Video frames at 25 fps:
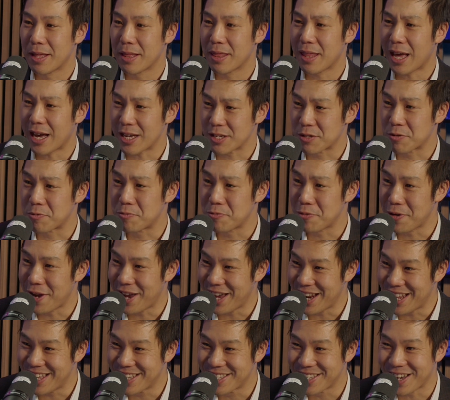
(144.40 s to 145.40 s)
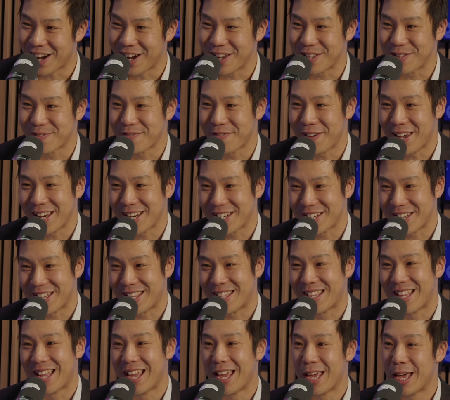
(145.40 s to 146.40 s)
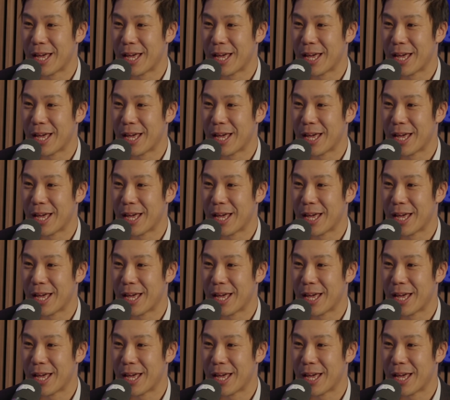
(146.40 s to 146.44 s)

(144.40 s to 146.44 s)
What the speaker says: That's really science fiction.